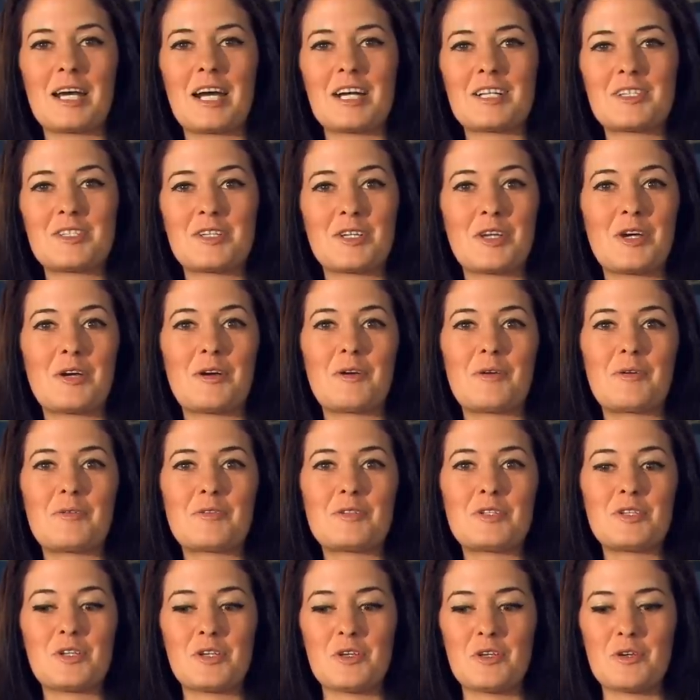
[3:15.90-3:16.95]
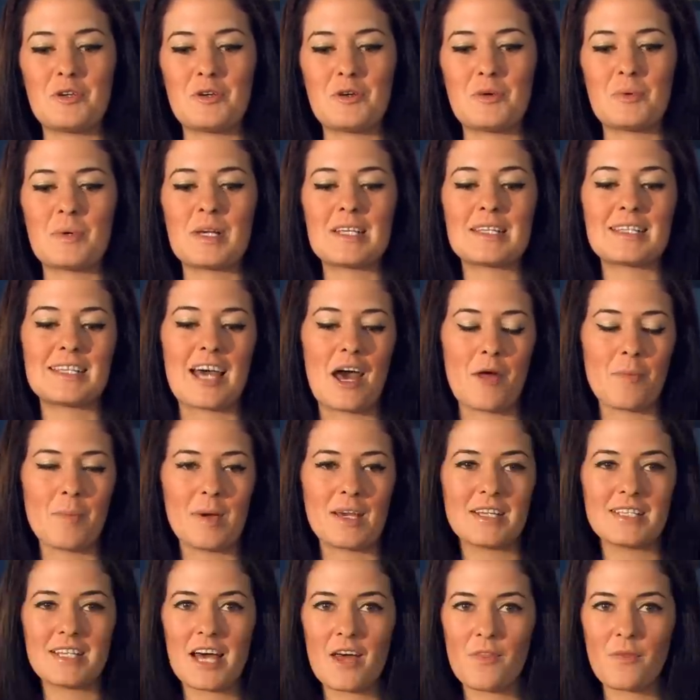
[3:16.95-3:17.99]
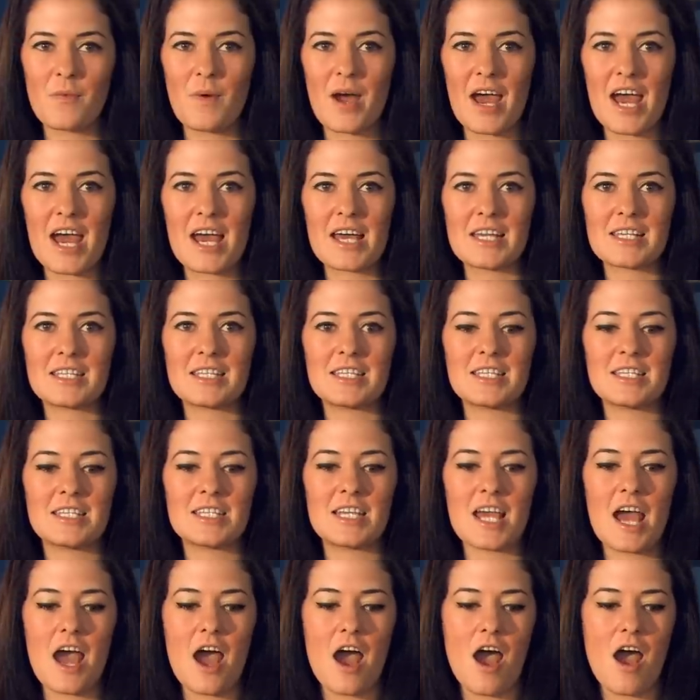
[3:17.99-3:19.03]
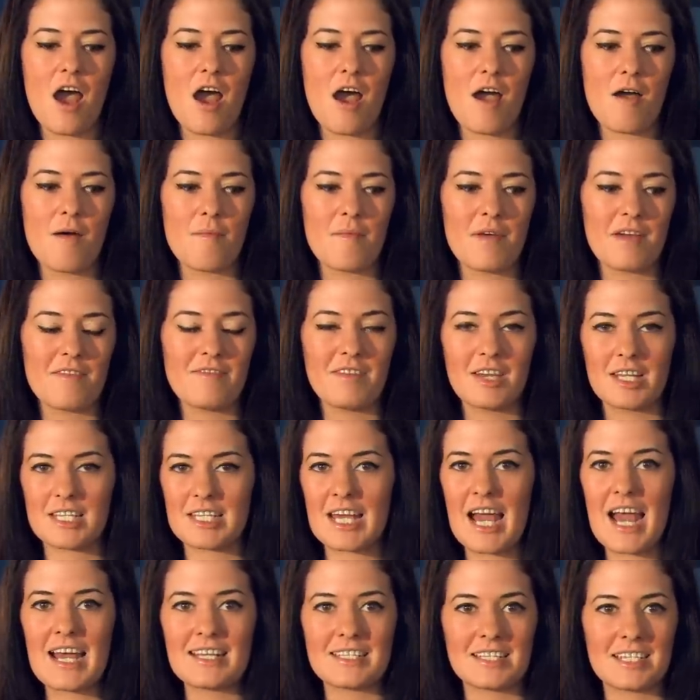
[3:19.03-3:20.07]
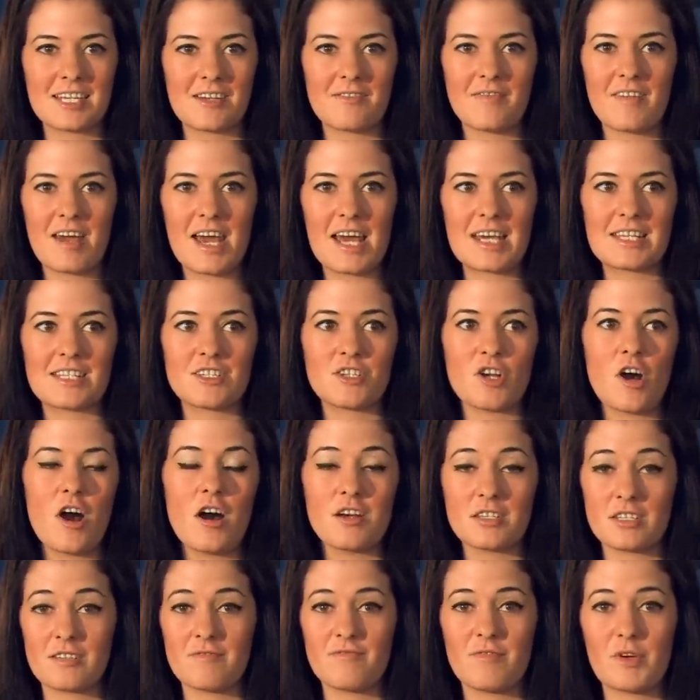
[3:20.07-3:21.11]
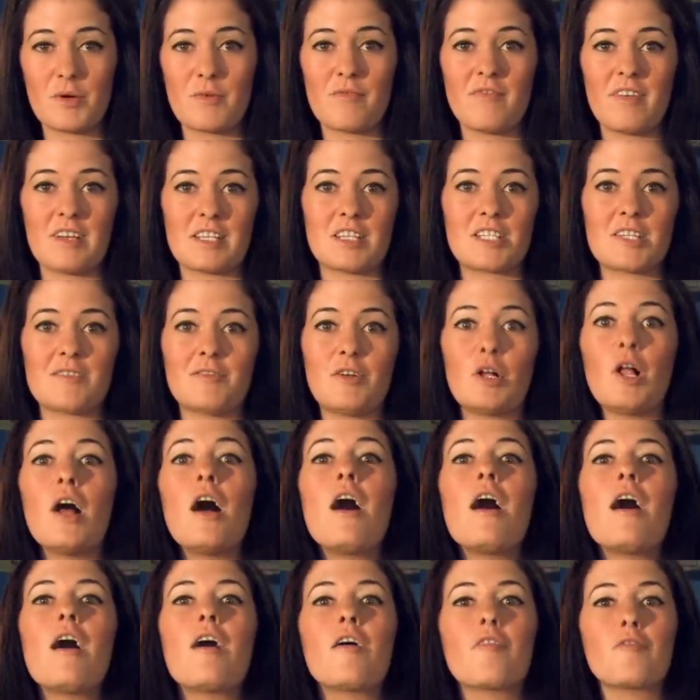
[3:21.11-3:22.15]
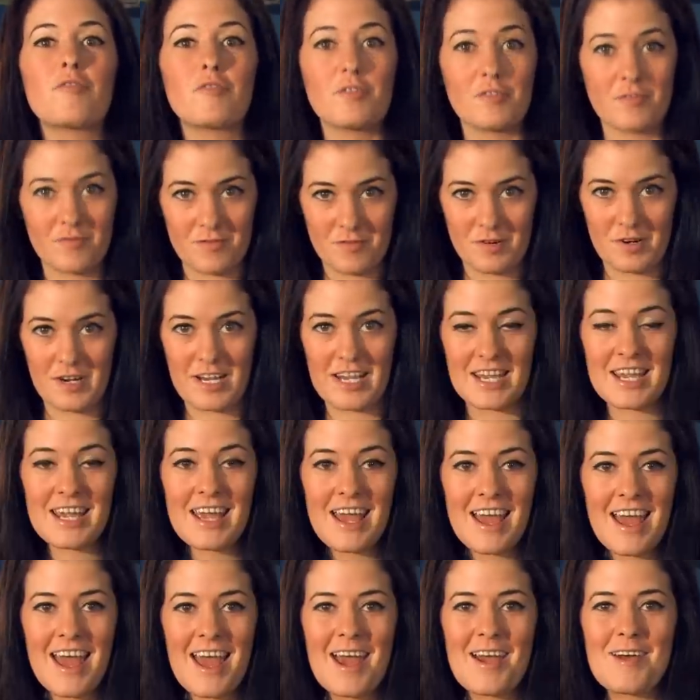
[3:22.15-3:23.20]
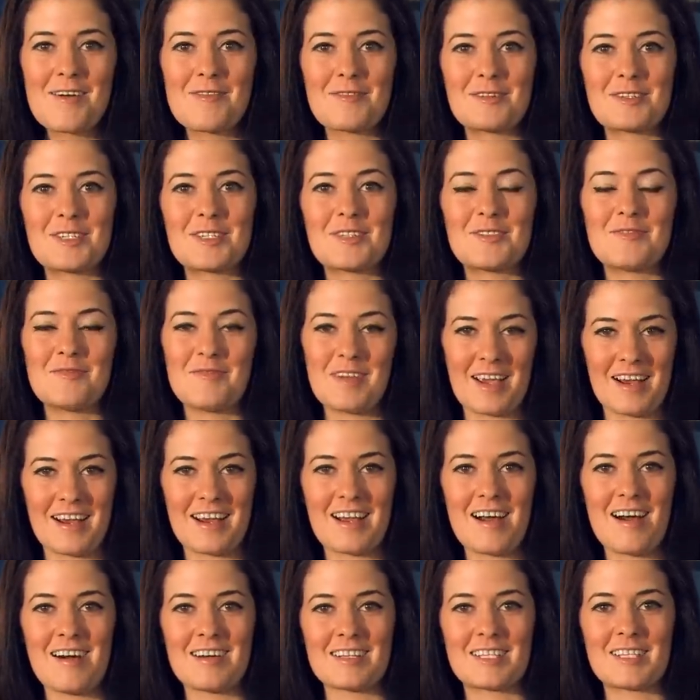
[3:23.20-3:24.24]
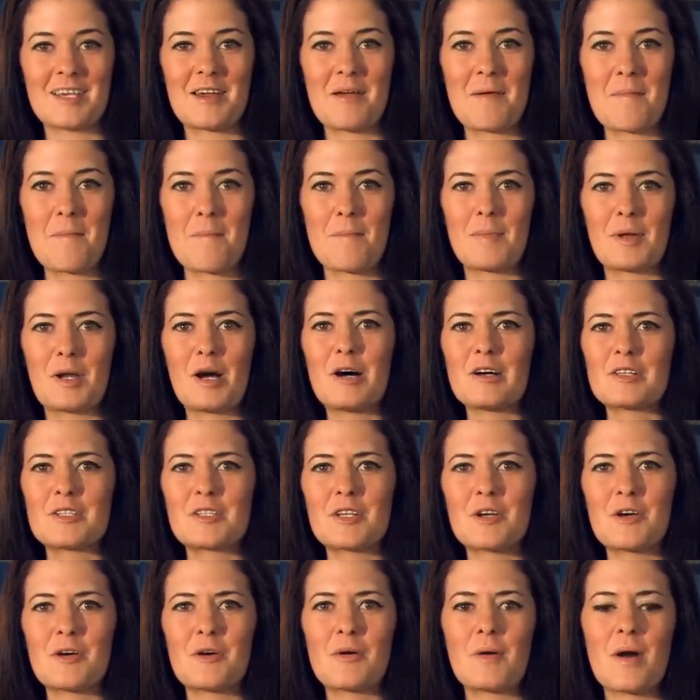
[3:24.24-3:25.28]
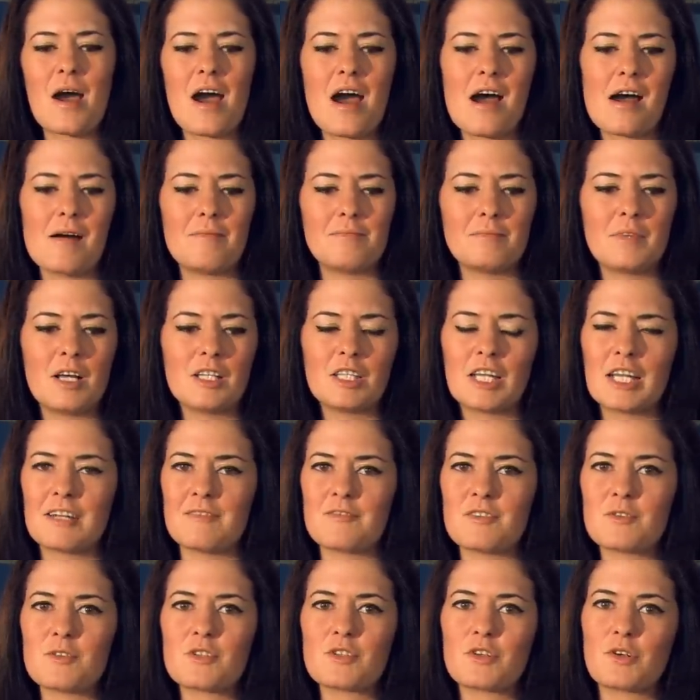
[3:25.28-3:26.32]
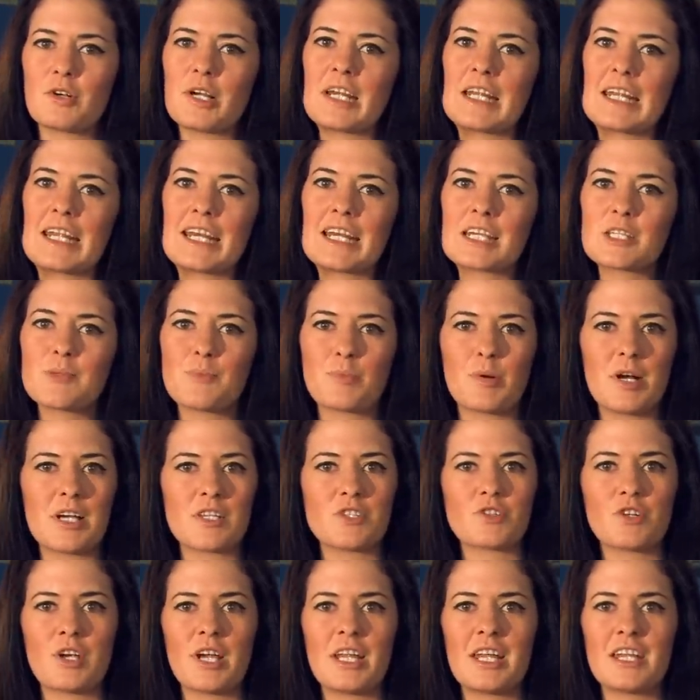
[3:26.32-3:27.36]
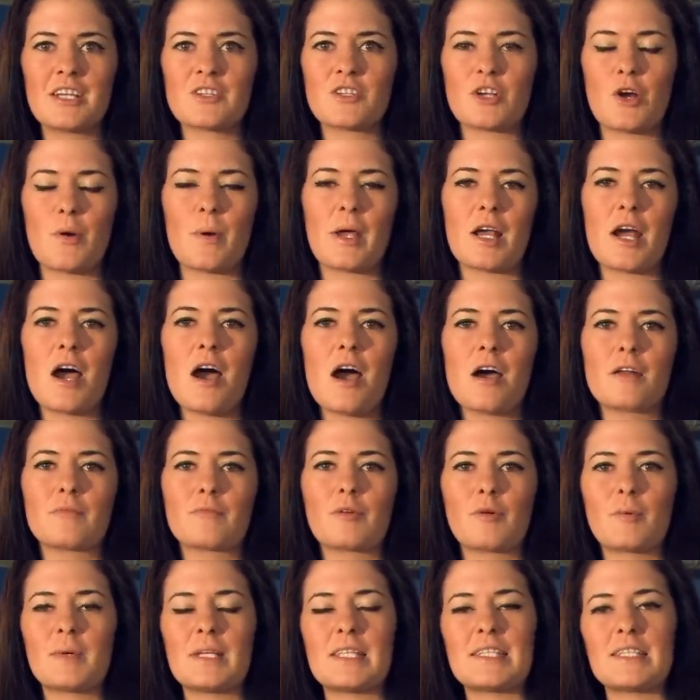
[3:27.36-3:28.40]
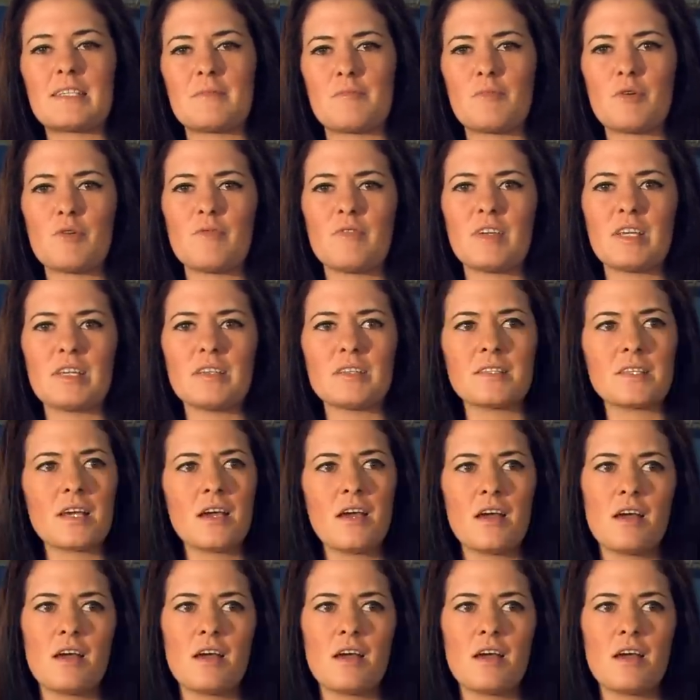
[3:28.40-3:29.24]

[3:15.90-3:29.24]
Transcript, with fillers: got to go to South by Southwest, um, Fantastic Fest, awesome Film Festival for free, which is very awesome, but also um, a lot of screenings, press screenings going on where we'd see movies